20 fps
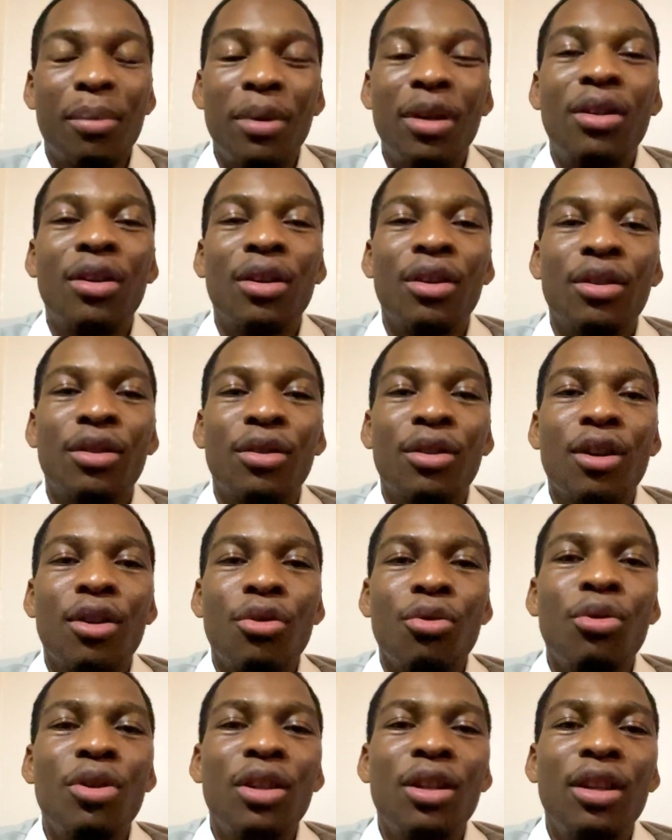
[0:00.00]
Because
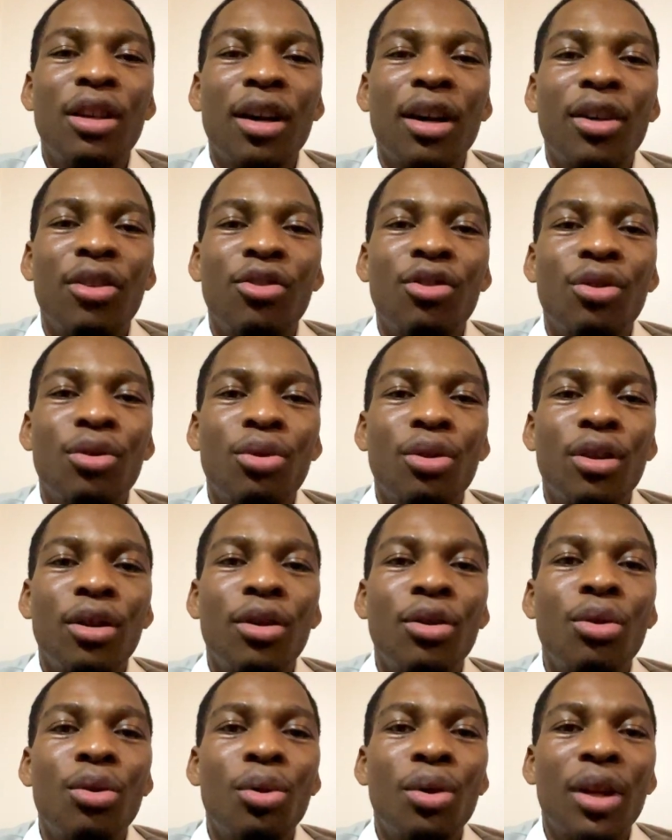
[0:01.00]
really and truly,
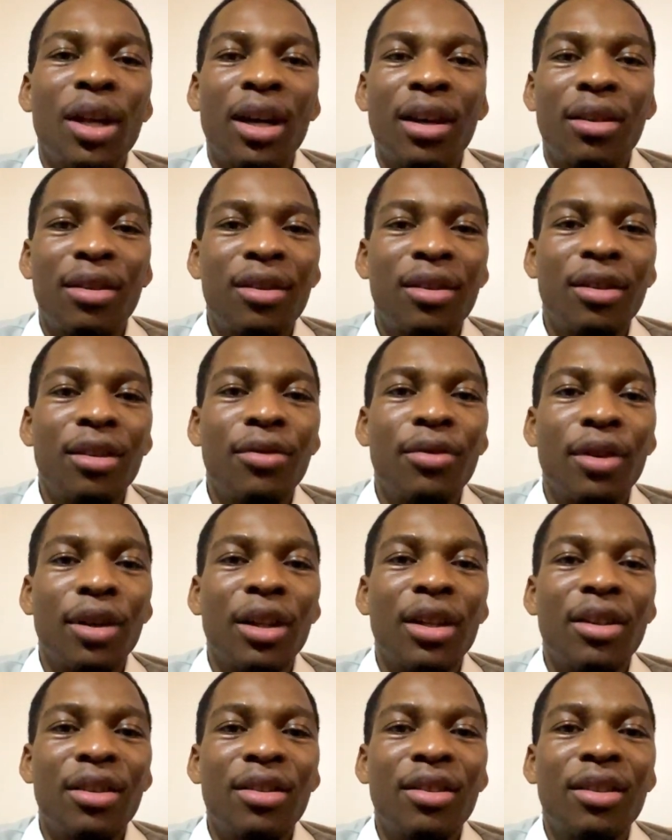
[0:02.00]
gold and silver
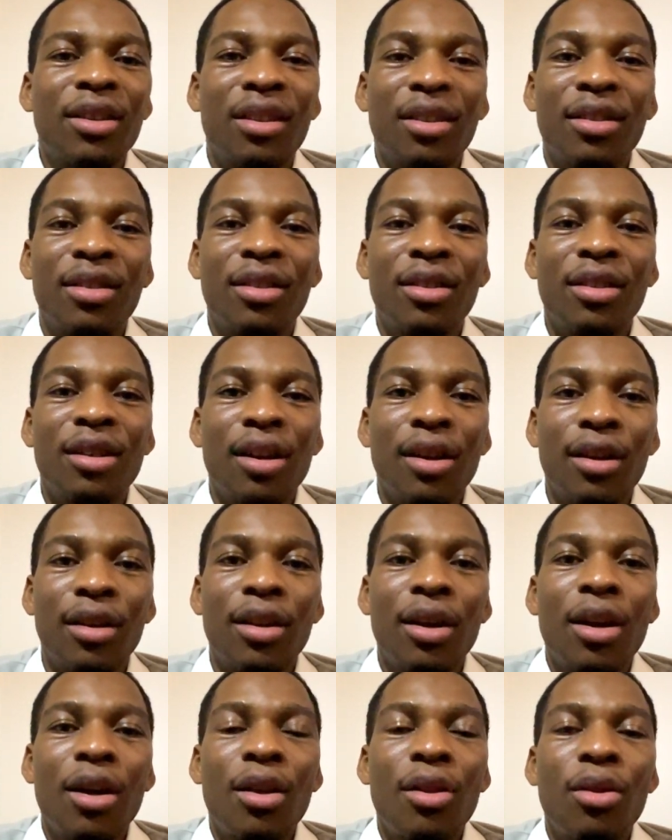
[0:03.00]
is considered
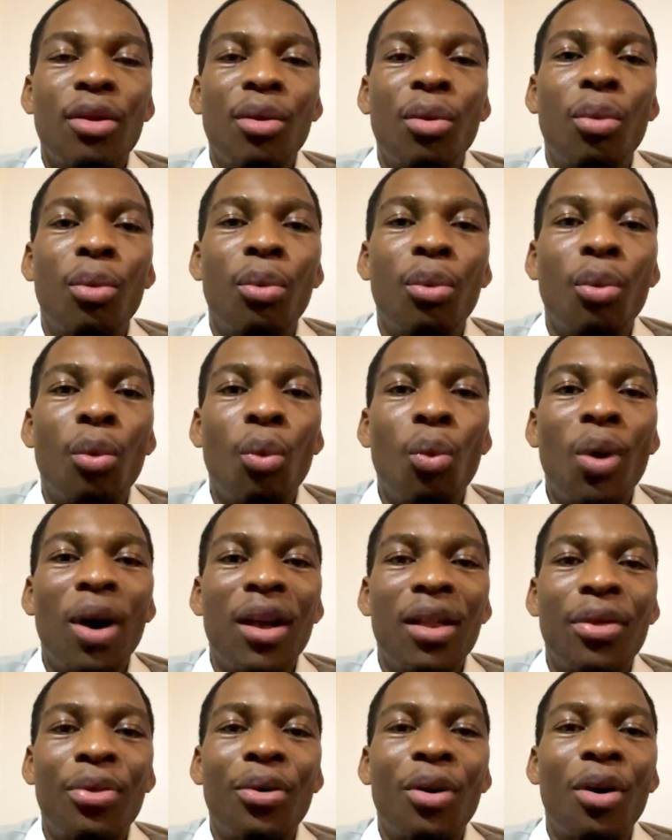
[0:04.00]
the
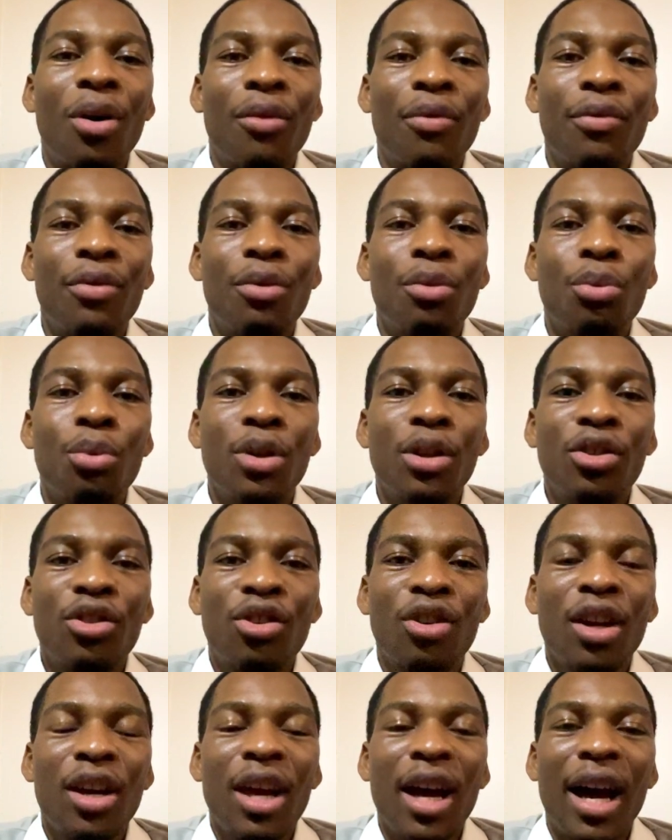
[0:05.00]
wealth of the
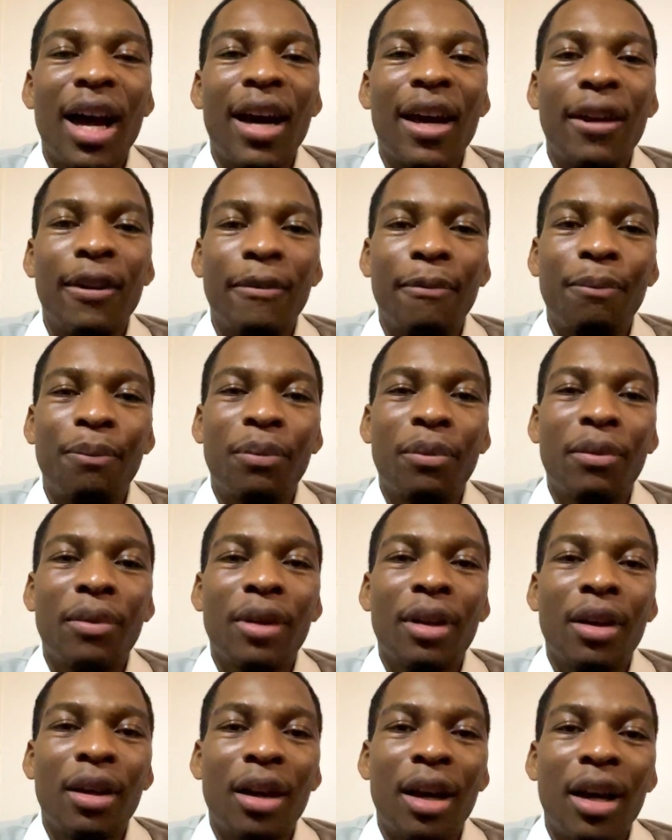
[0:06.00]
rich. And
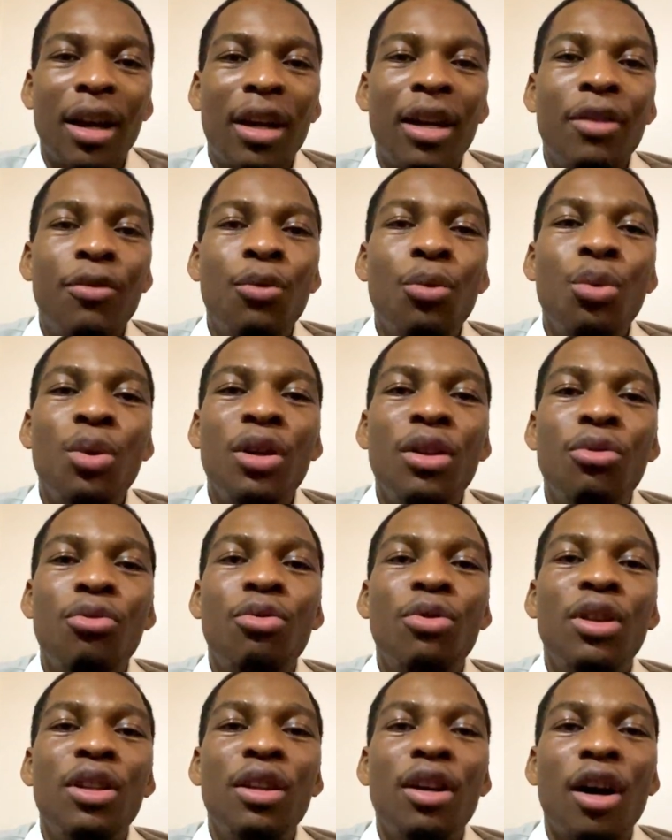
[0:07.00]
if we
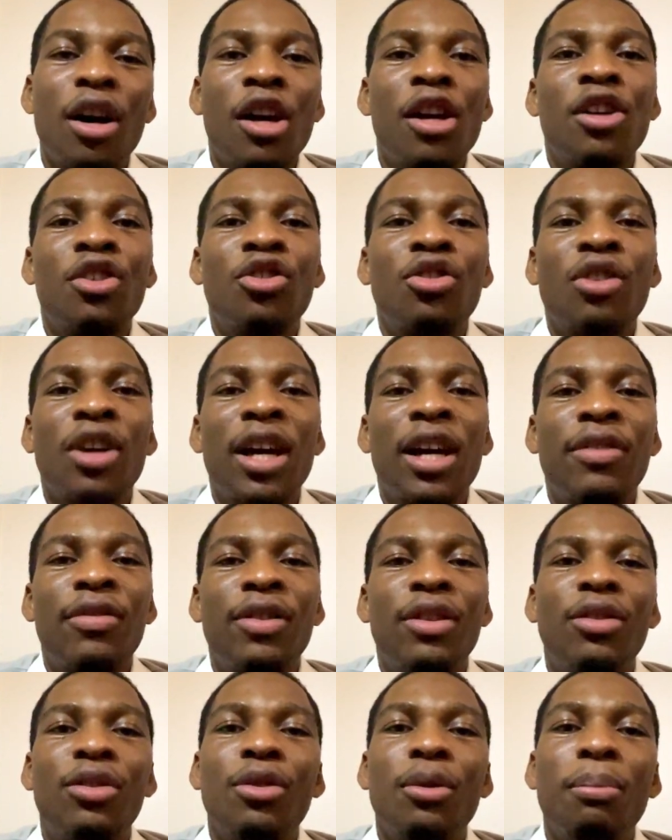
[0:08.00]
really are
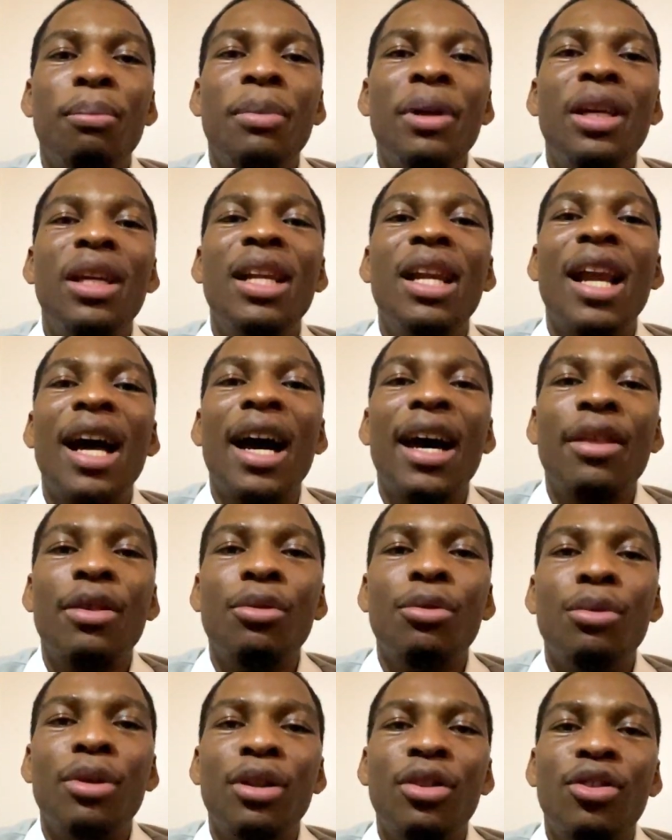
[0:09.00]
striving to be like
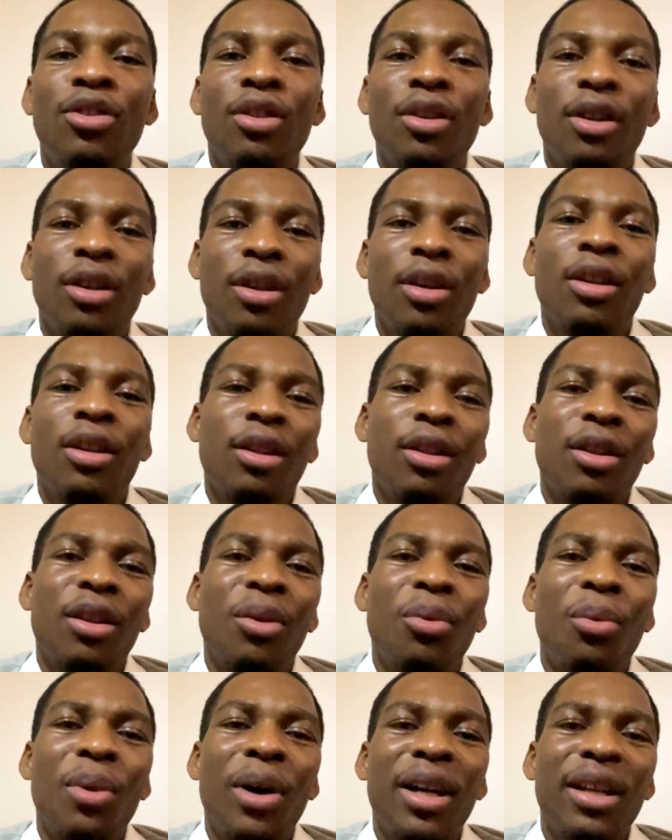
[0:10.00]
the rich,
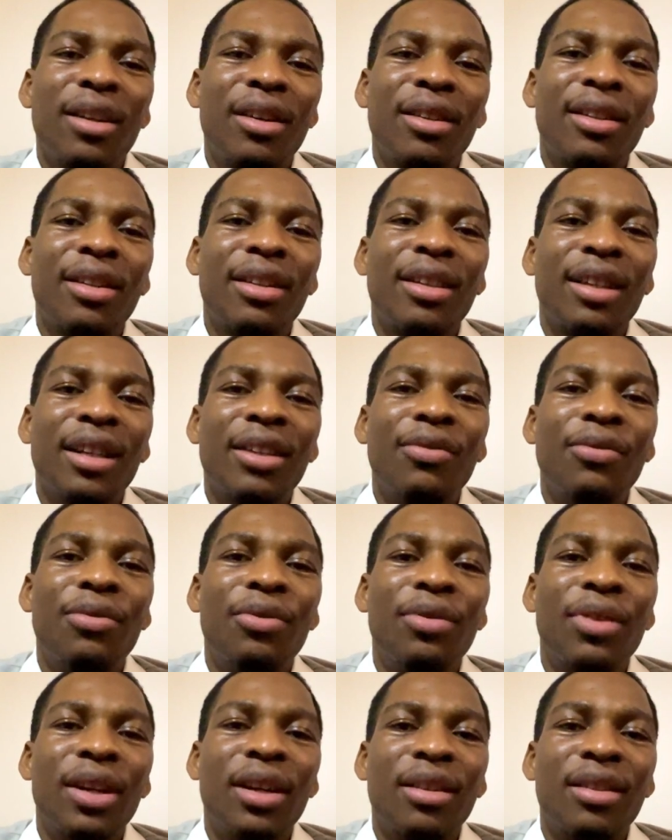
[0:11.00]
then why not
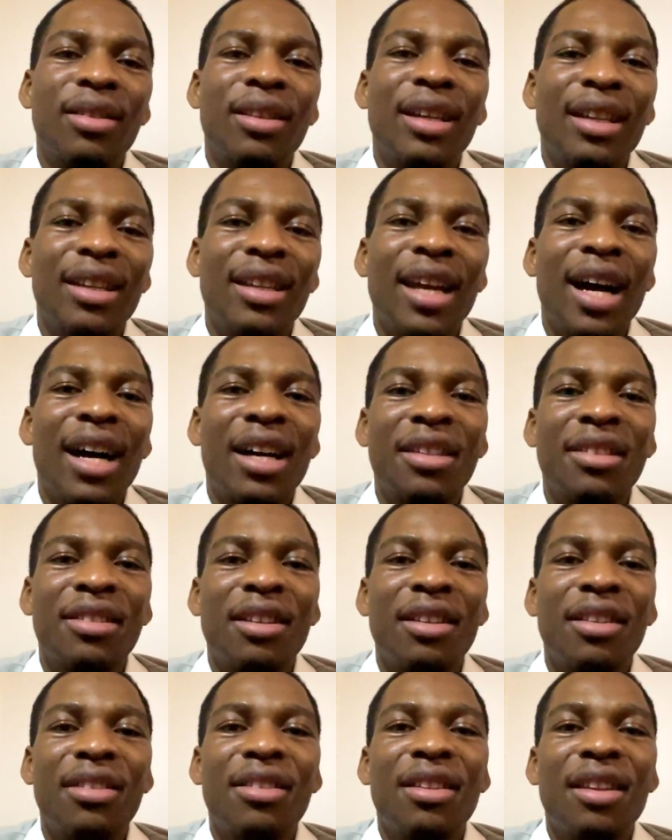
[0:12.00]
invest in
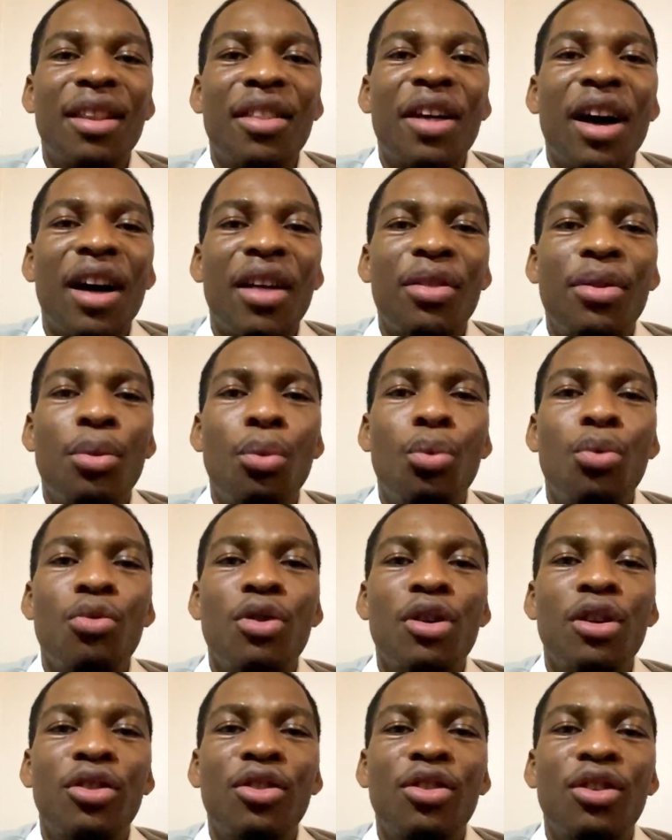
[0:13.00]
assets that the
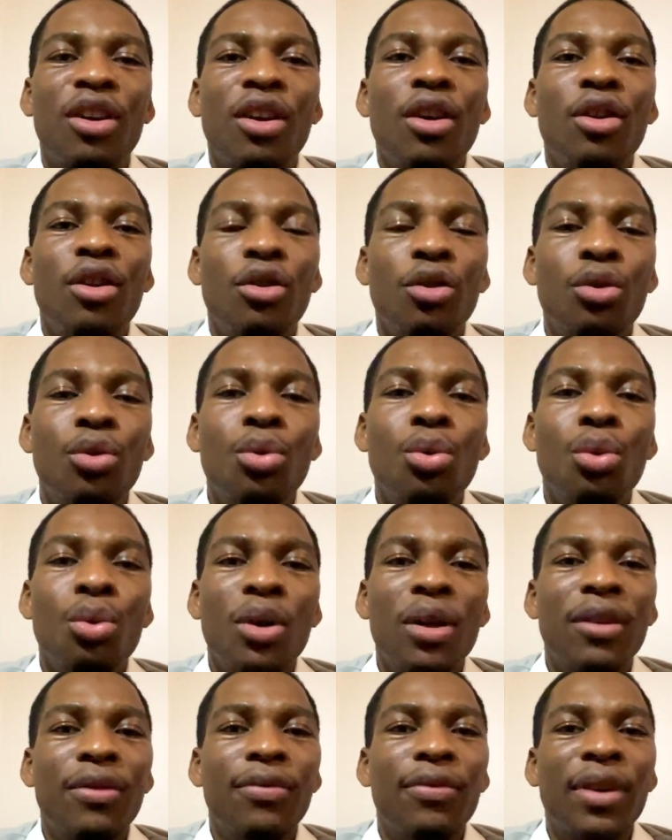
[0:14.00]
rich do
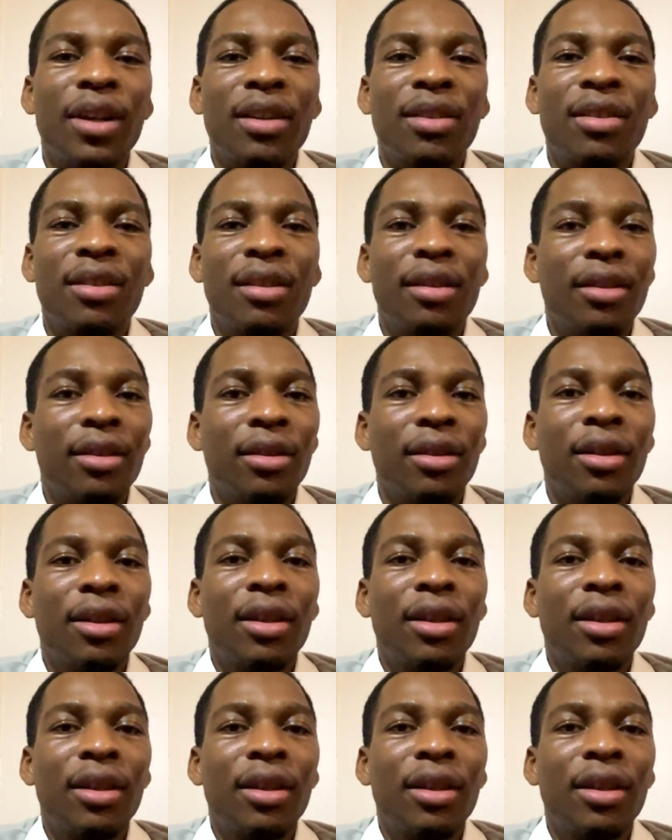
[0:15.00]
invest in?